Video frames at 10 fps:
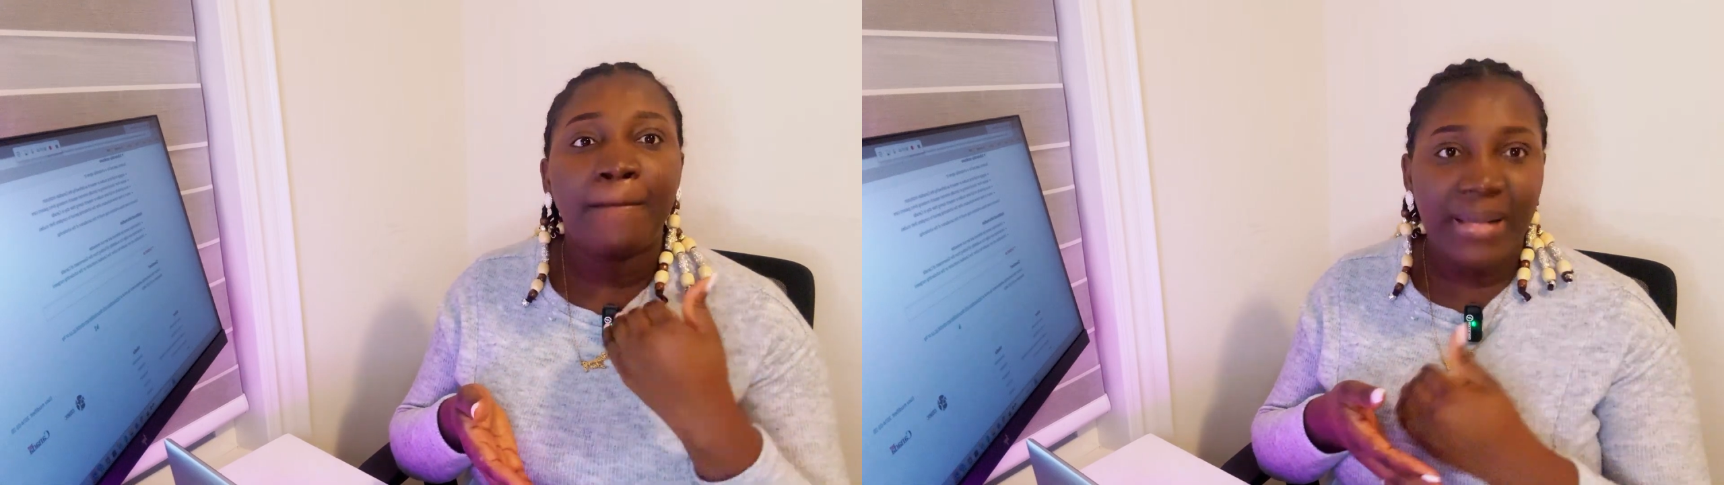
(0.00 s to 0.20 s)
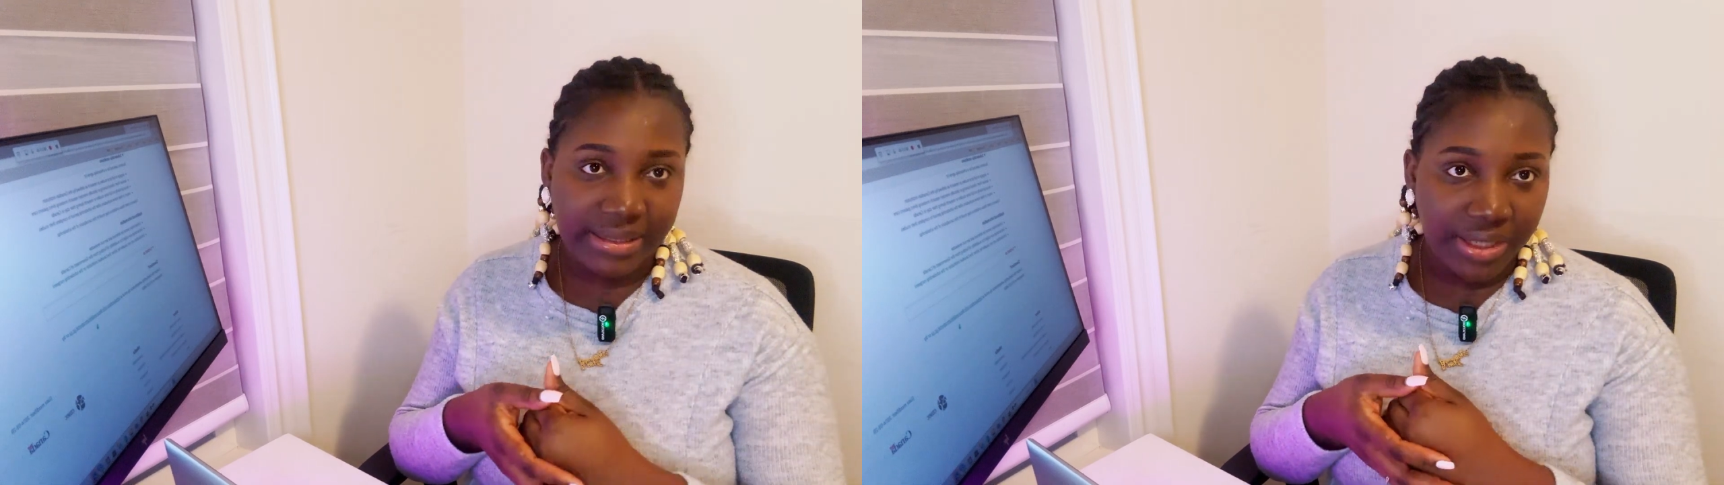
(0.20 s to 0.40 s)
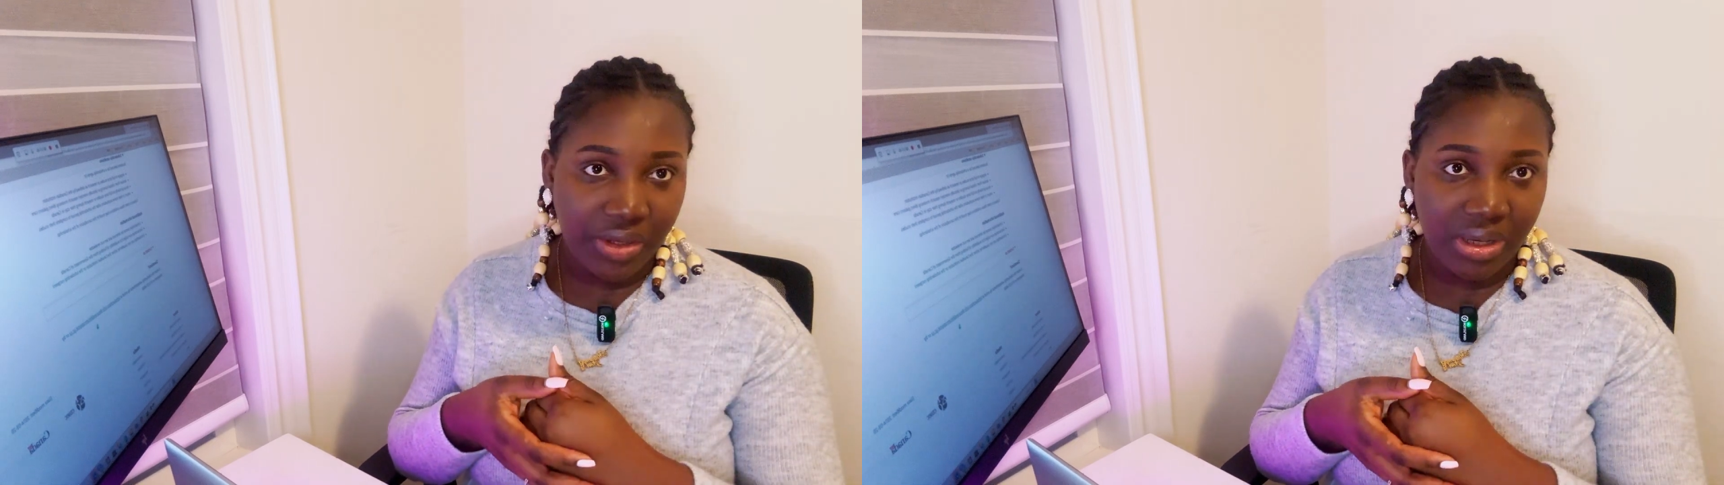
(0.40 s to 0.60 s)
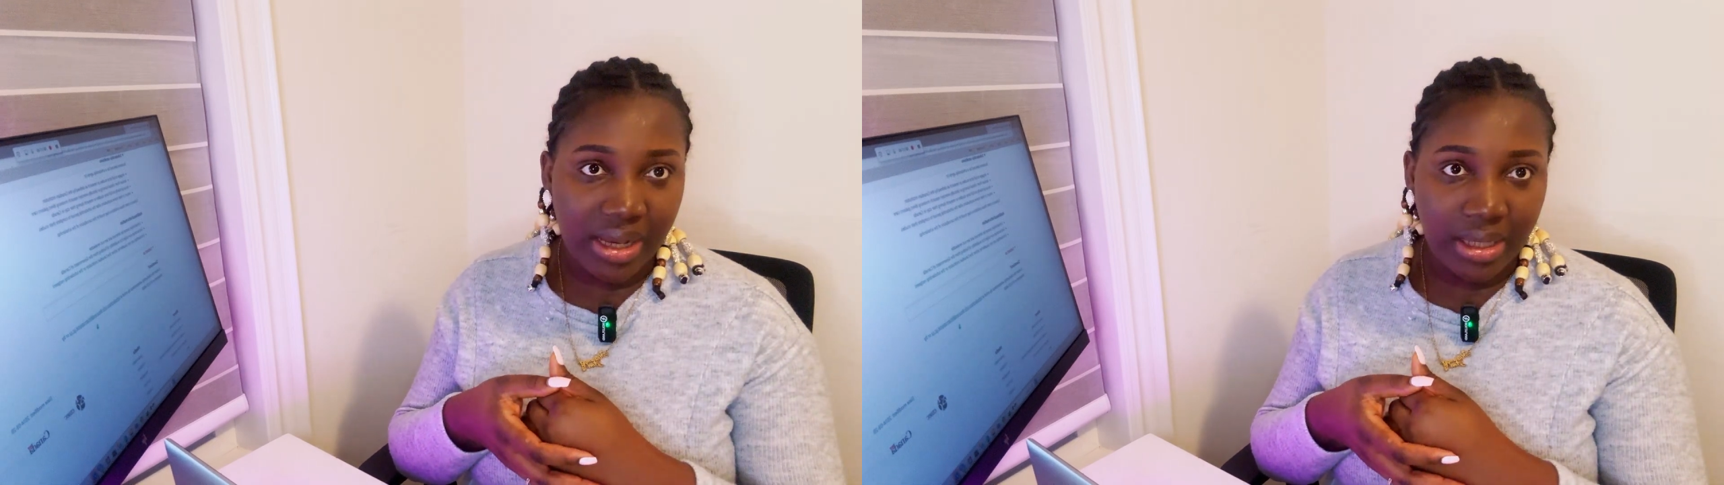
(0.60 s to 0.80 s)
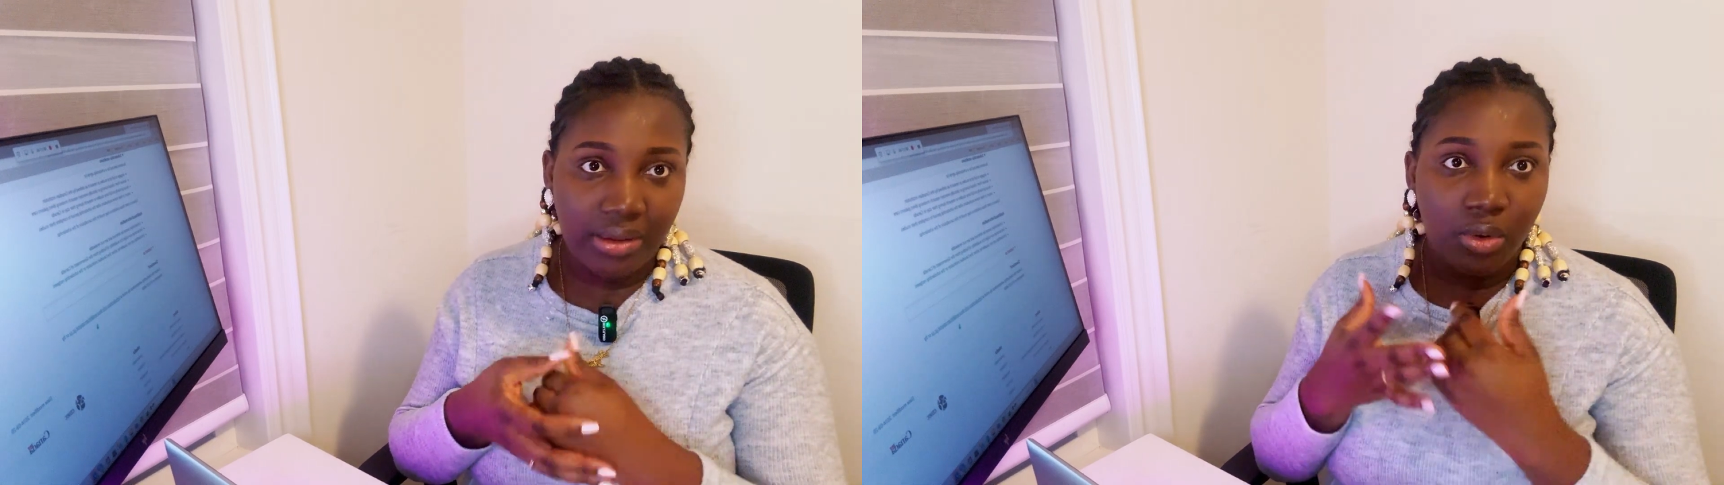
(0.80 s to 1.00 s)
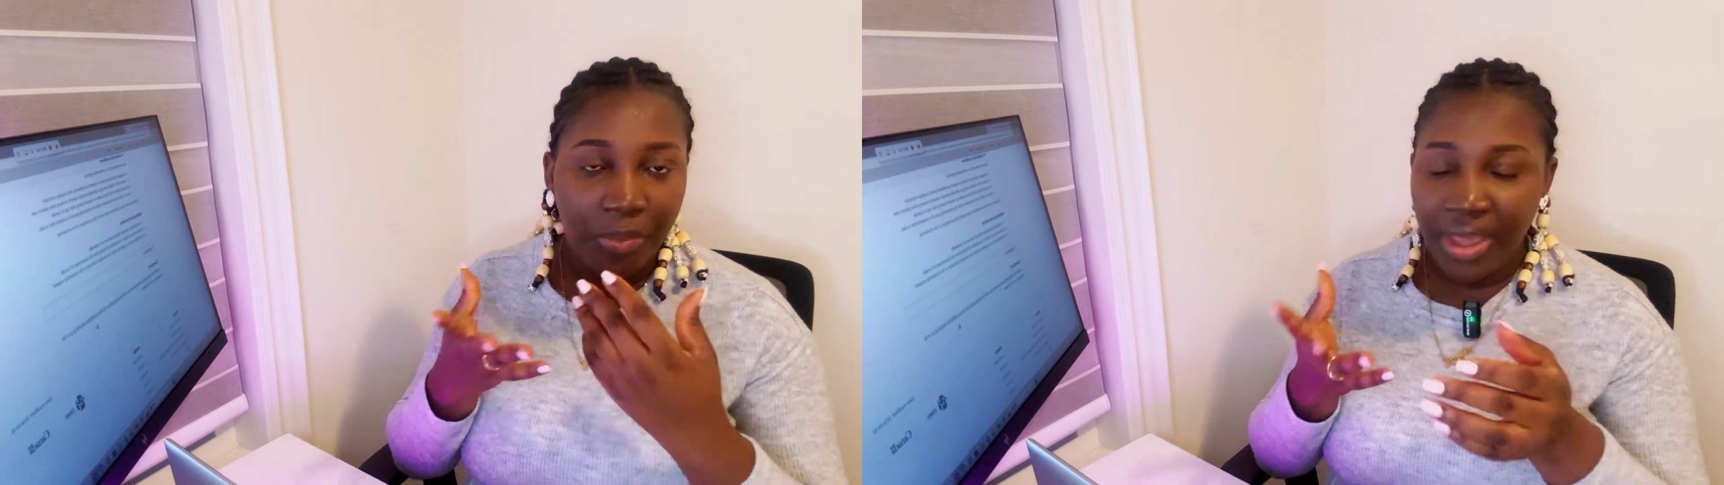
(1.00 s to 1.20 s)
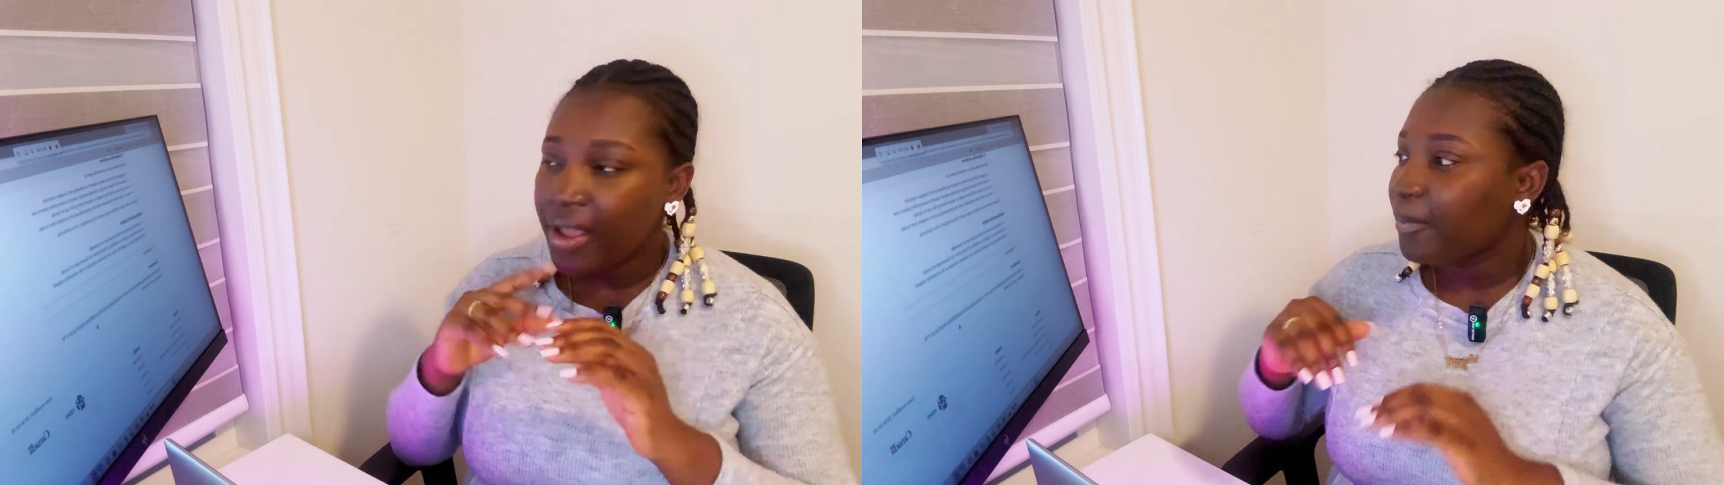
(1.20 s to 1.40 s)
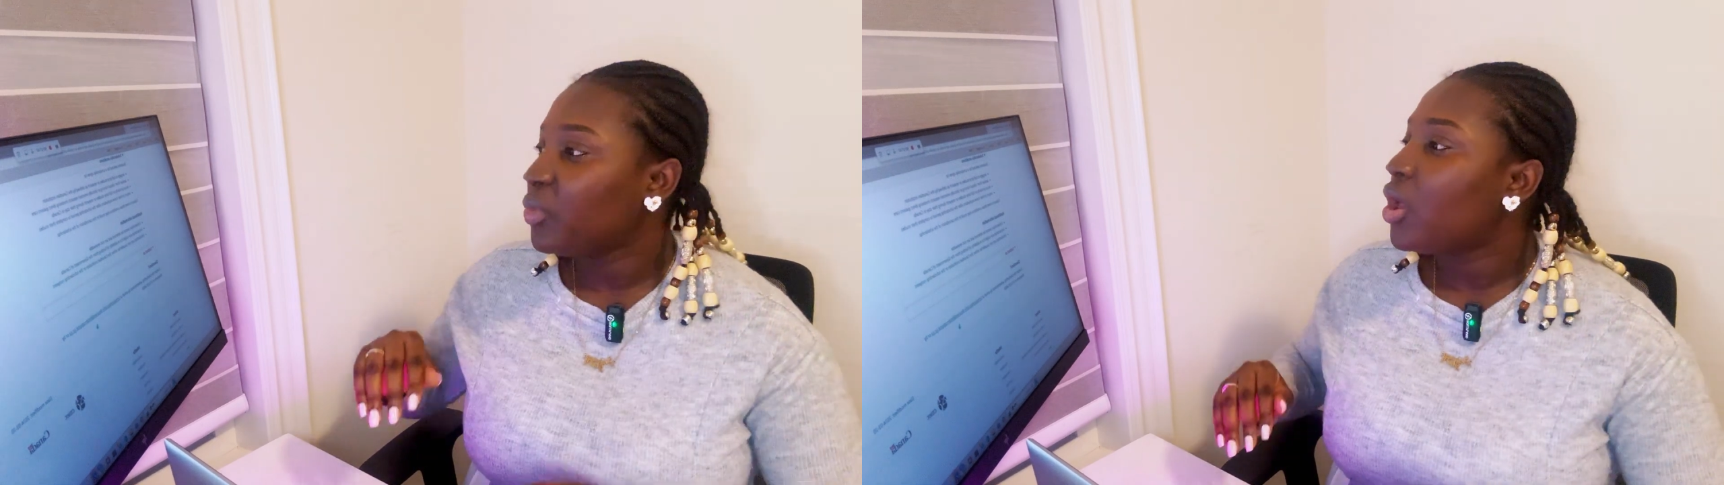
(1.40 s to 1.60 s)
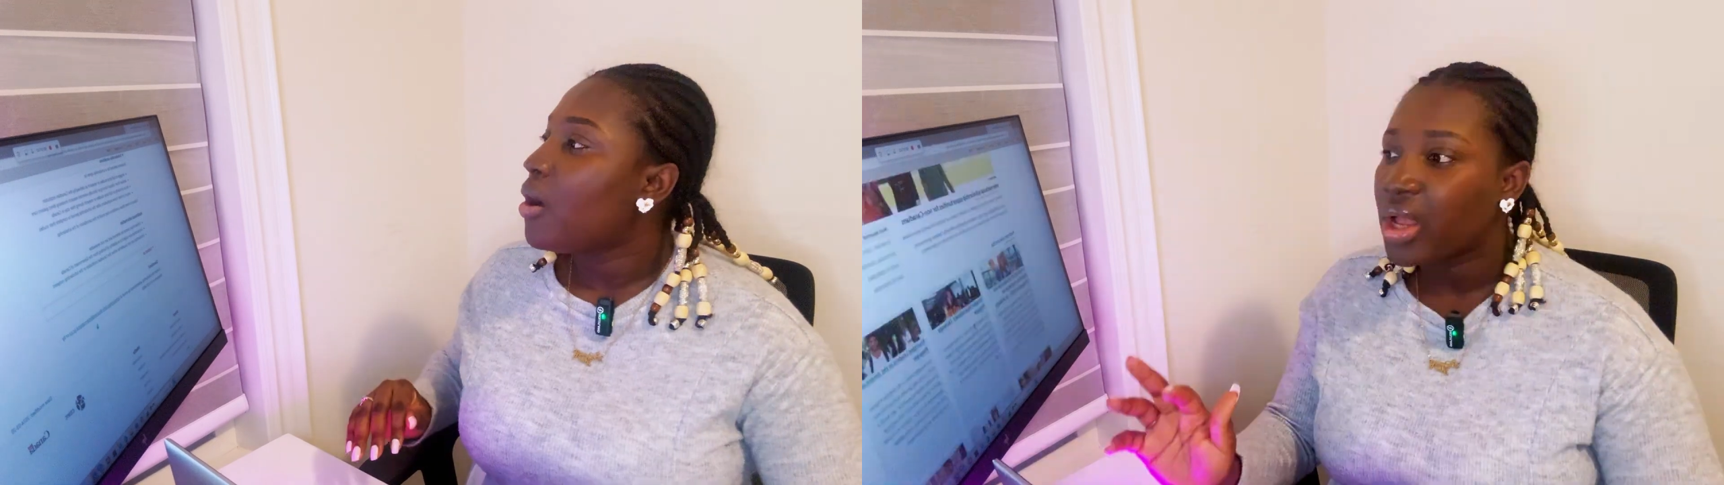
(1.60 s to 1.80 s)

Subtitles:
particularly, okay?